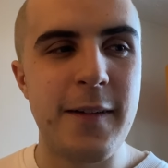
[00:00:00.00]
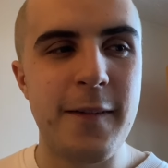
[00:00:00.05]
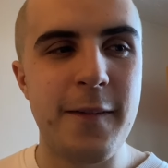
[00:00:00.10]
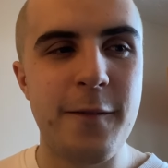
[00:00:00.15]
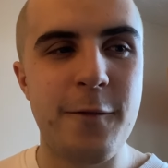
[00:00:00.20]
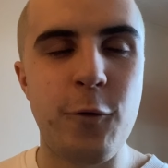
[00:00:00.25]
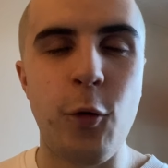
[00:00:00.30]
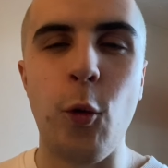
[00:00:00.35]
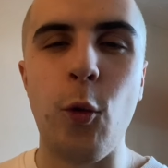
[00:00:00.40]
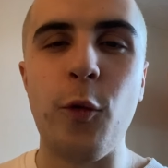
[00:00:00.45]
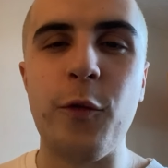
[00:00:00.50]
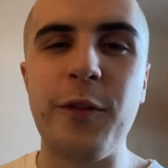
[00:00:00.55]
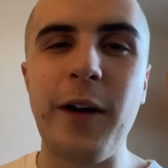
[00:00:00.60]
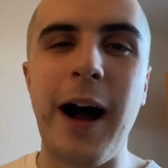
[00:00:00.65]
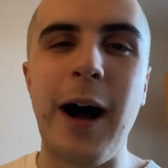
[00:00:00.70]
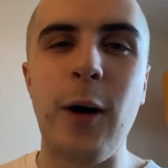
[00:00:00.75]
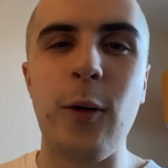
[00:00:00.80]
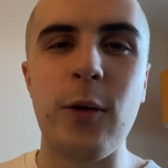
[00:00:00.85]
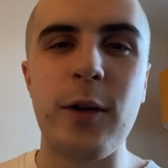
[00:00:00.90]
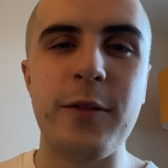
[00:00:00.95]
fall
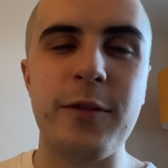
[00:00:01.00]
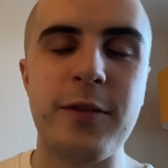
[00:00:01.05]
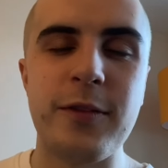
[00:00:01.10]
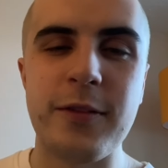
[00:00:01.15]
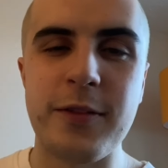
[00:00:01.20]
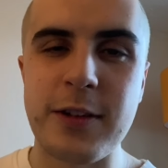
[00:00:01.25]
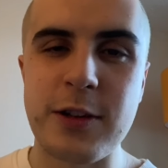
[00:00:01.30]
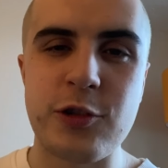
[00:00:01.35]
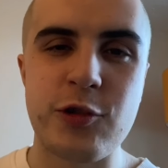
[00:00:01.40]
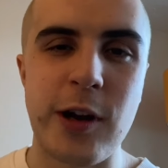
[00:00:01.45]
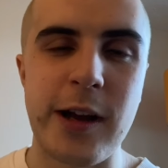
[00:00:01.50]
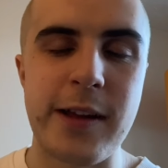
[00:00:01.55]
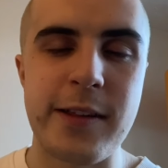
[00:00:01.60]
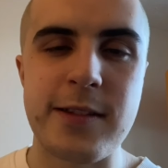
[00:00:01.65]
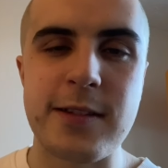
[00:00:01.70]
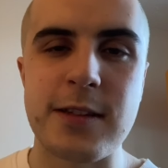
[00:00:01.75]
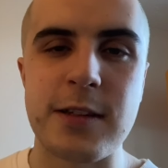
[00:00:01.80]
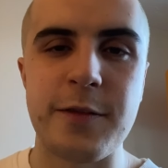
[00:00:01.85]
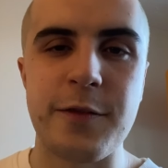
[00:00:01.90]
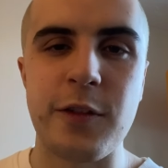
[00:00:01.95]
foul of the
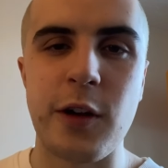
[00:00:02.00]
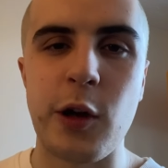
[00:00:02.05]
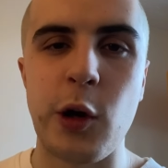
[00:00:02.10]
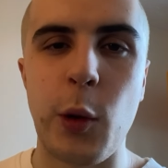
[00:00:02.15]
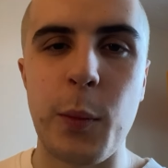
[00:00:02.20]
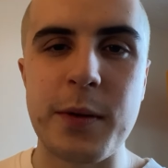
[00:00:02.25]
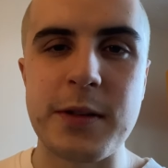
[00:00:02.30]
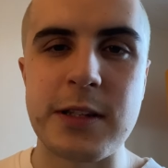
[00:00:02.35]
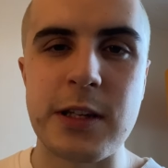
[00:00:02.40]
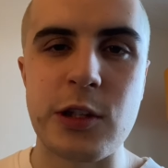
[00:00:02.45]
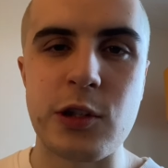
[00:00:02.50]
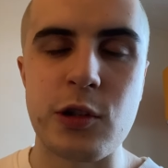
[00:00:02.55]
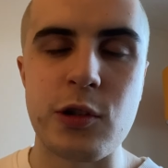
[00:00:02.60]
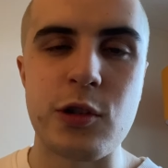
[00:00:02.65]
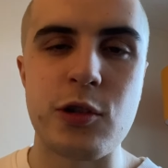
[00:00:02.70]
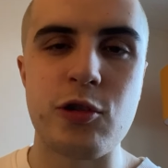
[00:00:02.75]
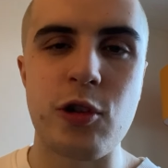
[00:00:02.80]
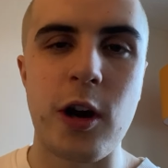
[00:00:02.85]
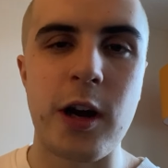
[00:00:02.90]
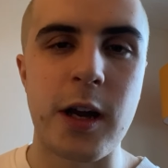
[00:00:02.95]
strengths of an opposition
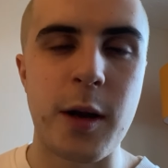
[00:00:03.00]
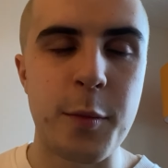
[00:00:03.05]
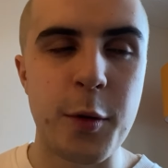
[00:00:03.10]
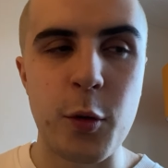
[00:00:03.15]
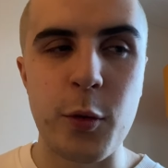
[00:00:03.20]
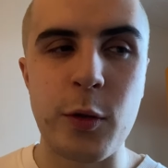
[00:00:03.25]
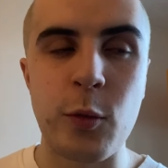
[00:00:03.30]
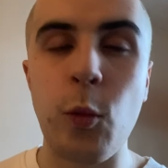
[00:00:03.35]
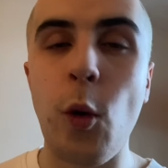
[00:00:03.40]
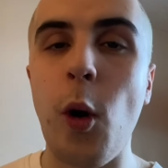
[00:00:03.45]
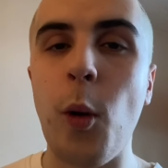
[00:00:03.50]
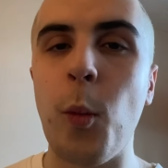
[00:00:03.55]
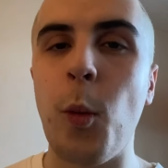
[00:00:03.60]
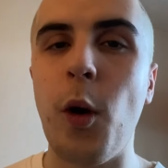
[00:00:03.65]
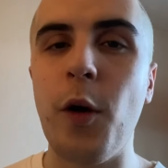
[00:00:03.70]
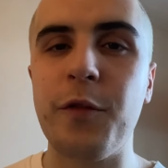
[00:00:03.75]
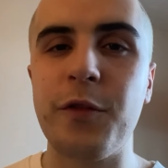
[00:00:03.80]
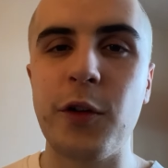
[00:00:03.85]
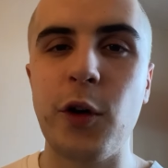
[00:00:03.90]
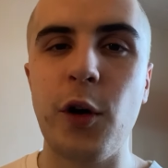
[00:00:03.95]
striker. But with what
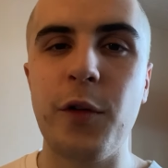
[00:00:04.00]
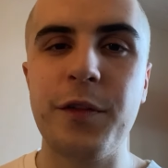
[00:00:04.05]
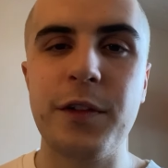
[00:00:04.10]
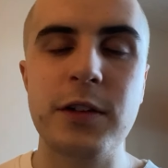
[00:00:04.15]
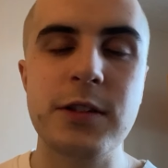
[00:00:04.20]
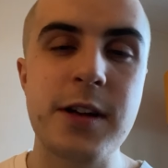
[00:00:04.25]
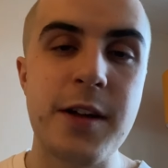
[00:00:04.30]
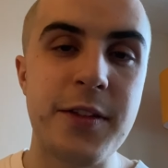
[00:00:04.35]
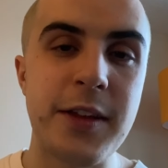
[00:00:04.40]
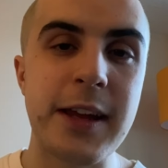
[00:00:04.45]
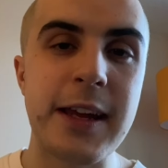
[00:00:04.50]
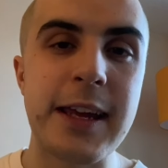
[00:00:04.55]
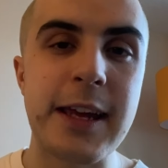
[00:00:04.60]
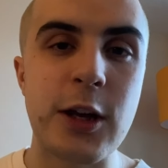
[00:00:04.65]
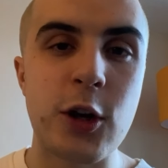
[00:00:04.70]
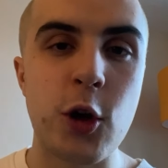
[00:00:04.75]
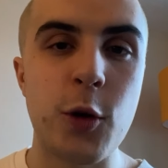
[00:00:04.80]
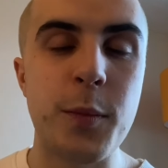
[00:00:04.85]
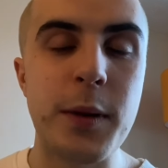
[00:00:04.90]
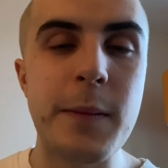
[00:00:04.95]
Watford offer, I think it
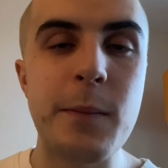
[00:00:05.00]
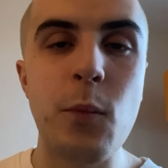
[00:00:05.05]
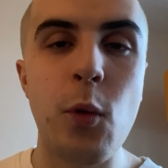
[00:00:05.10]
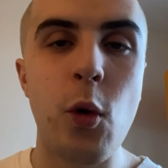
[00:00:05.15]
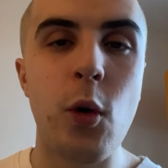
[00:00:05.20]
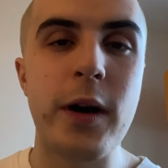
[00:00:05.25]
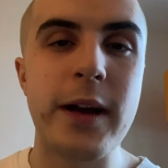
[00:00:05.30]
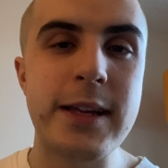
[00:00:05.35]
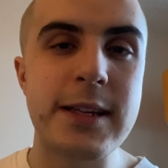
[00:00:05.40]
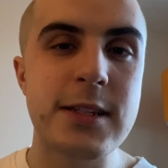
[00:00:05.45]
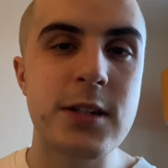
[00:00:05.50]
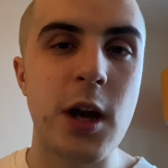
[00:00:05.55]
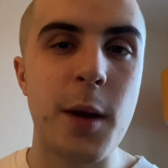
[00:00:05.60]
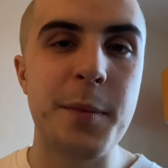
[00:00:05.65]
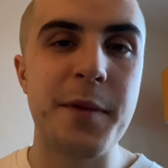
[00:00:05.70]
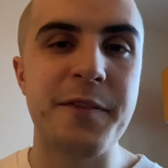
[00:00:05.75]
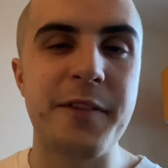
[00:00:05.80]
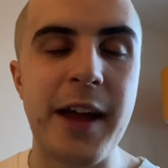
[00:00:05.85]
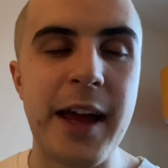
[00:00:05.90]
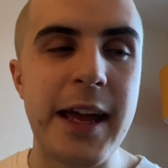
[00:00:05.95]
could be more his type
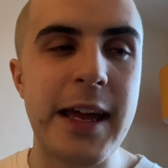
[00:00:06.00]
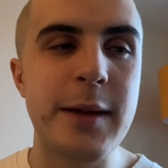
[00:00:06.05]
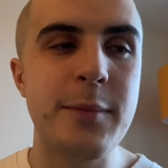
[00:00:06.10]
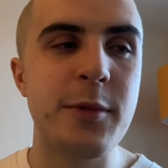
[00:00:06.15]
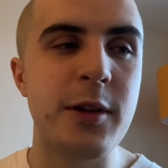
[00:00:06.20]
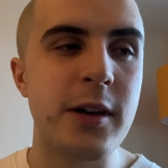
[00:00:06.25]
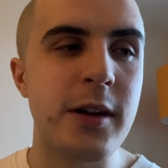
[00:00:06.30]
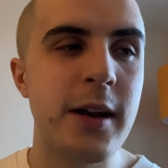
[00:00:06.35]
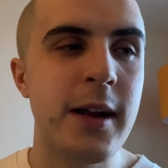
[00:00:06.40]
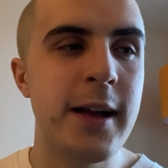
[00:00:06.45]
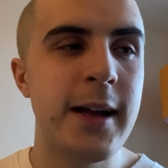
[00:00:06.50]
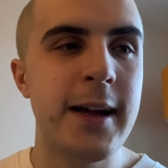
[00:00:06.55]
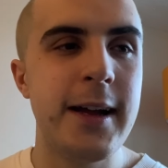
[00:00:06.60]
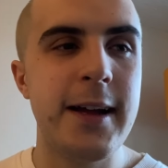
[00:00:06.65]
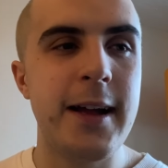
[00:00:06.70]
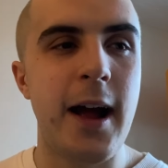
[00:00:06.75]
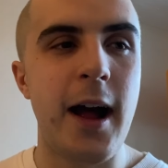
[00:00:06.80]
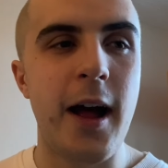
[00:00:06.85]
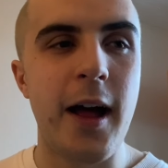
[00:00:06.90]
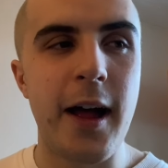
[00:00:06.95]
of game and
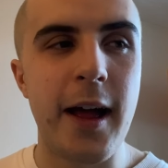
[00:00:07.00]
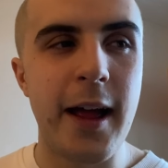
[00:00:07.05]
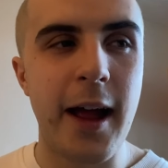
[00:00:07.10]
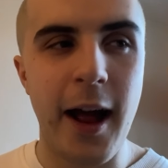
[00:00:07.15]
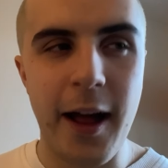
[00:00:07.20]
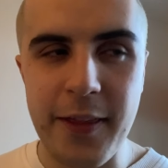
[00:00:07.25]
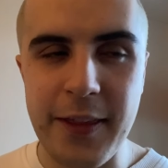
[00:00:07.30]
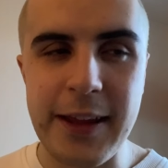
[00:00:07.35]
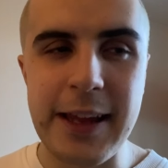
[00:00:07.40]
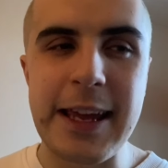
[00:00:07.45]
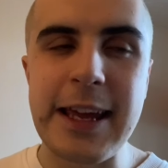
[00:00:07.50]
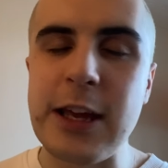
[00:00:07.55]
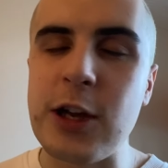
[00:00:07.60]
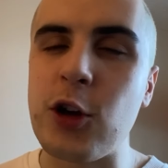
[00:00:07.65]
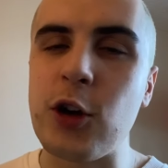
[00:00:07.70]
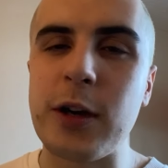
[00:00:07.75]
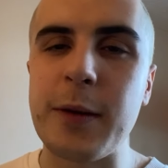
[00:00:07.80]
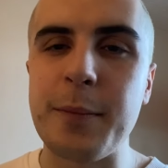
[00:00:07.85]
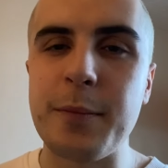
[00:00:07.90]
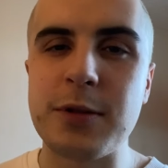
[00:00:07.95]
I think he
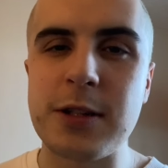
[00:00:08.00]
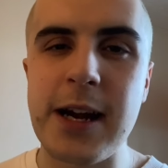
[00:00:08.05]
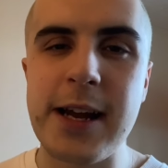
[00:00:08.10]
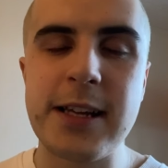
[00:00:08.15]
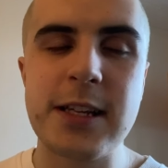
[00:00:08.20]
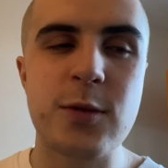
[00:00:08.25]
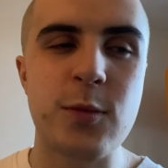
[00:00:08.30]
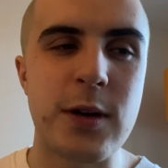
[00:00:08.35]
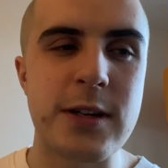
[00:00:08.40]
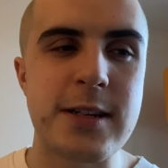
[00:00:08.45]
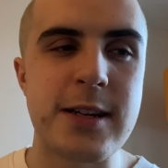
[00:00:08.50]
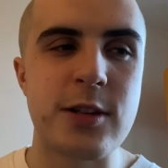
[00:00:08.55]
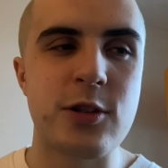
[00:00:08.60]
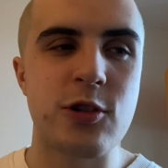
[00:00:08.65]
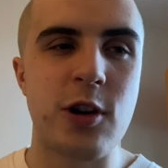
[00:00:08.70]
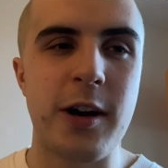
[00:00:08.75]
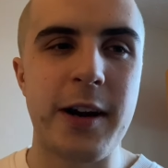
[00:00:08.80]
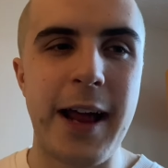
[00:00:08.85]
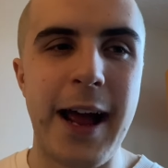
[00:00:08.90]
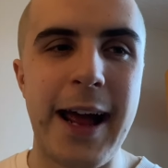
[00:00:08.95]
could impress. Whereas
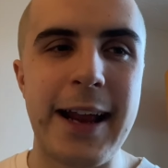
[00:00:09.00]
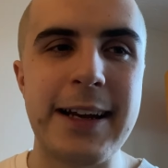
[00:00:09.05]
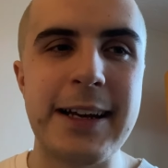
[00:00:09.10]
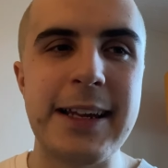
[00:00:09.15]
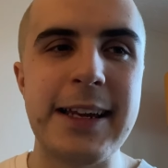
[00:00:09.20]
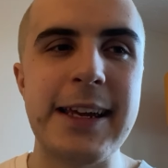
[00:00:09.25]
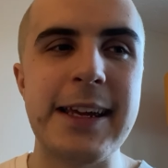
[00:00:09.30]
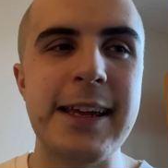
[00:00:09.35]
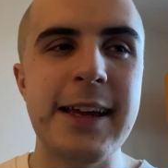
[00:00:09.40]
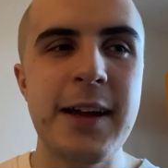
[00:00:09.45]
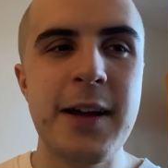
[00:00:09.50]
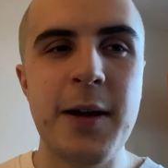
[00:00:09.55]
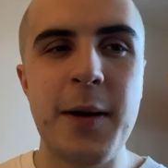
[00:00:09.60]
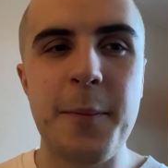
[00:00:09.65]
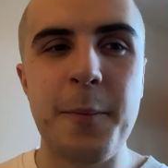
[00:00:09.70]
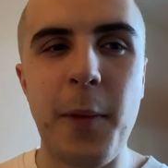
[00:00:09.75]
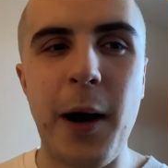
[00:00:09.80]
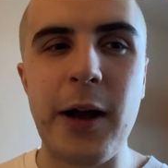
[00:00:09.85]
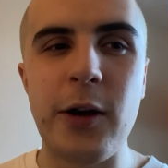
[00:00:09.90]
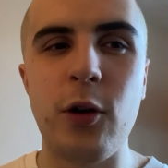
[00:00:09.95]
Grant Hanley
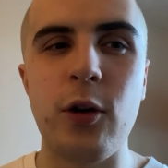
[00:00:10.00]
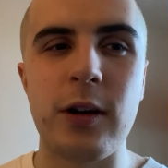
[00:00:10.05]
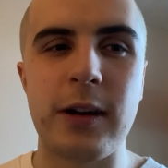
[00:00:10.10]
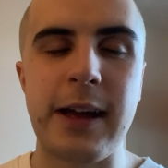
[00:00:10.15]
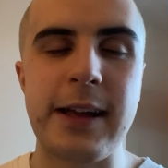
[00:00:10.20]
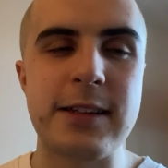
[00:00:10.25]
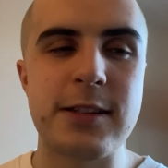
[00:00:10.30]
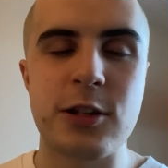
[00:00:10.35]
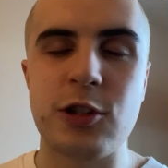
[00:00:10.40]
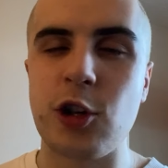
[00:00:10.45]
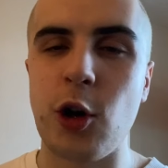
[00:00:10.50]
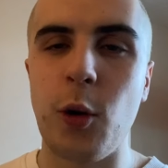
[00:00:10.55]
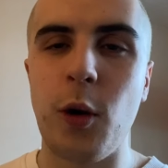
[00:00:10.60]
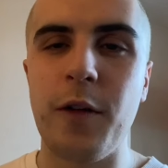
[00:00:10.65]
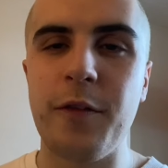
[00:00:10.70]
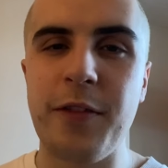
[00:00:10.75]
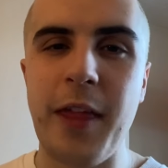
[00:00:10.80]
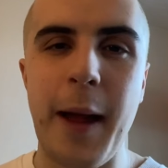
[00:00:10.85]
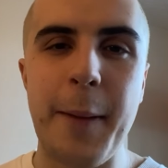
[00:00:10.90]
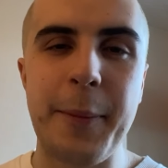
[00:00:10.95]
might not get to show
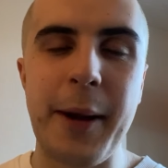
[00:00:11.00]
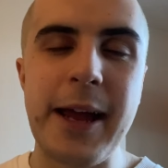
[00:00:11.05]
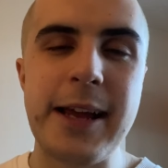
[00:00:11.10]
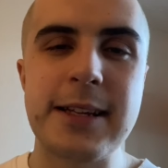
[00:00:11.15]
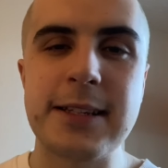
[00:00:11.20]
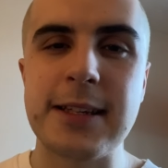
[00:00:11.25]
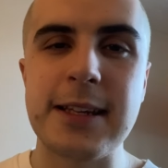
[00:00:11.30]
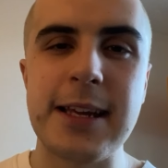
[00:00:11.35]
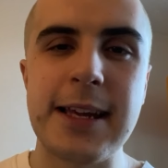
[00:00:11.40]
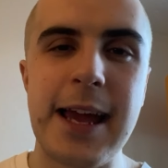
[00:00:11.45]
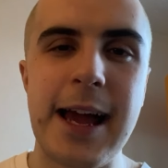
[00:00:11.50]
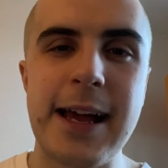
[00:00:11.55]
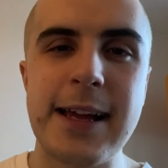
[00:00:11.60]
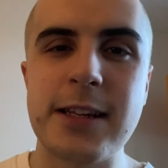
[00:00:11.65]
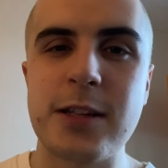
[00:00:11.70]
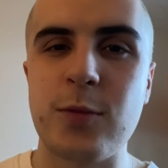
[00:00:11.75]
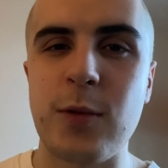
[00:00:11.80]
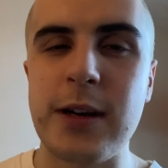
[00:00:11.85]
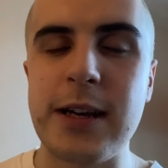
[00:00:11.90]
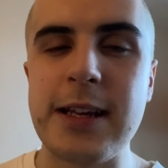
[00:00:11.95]
off that pace that he
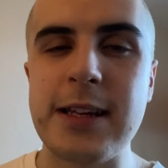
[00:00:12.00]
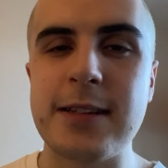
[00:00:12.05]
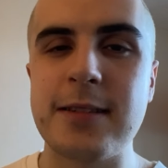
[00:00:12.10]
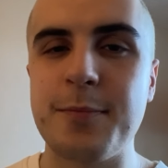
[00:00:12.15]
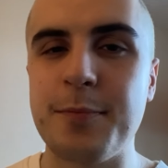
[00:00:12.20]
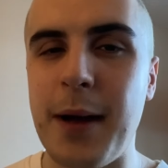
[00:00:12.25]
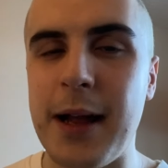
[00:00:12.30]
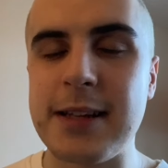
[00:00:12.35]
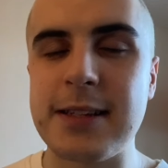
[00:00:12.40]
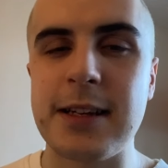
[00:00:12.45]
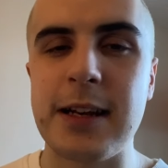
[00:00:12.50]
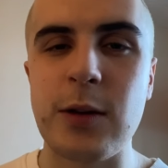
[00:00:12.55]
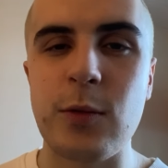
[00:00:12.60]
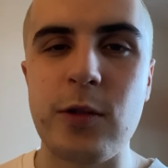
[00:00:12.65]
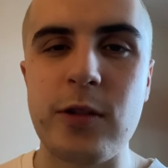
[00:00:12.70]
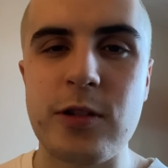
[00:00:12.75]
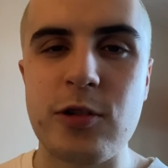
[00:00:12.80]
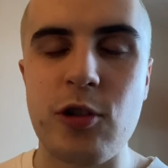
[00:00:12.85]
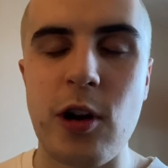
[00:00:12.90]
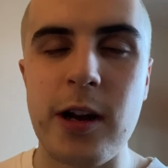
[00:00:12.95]
has when he's battling
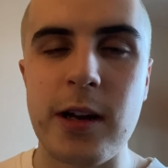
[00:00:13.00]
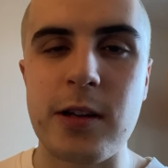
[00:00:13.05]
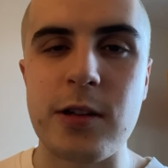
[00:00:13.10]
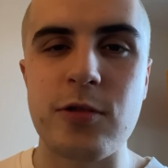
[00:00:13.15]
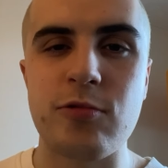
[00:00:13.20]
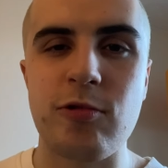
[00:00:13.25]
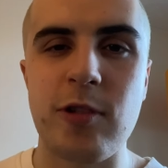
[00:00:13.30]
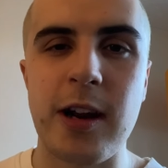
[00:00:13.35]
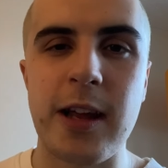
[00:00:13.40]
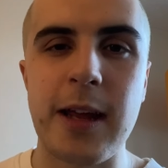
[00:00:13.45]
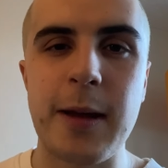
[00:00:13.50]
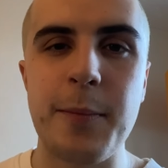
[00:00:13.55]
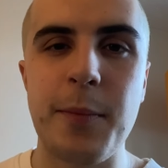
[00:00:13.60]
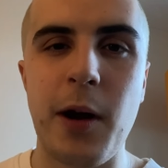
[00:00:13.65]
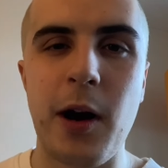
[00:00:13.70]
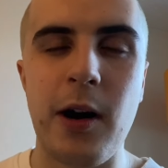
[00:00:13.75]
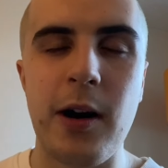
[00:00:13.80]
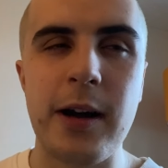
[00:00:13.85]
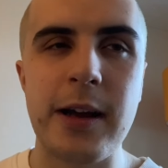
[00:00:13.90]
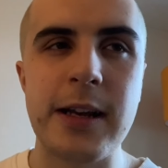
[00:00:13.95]
with strikers running in
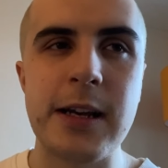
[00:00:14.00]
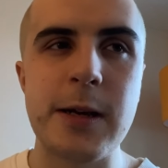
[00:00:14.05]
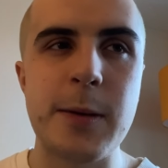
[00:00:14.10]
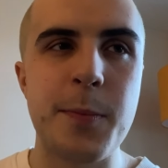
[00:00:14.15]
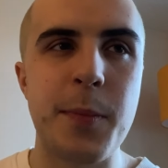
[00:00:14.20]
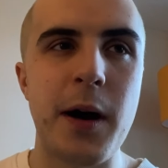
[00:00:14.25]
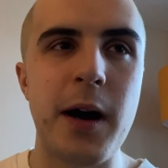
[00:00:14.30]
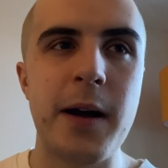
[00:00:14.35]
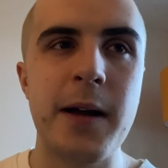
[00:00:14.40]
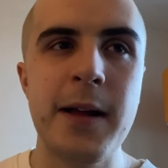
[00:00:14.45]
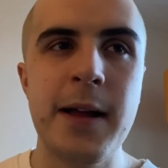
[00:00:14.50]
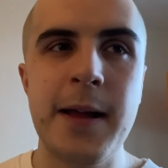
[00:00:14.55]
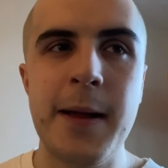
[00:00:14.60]
behind, but